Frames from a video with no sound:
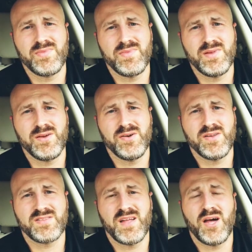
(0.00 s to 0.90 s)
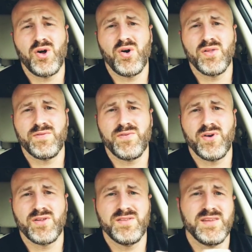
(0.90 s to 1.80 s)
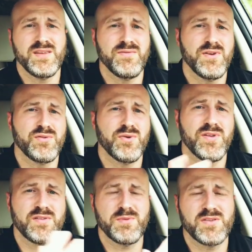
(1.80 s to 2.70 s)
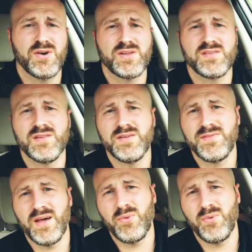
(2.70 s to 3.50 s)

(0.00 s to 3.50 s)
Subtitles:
And it's not all the fault of the individual that's been taught to live that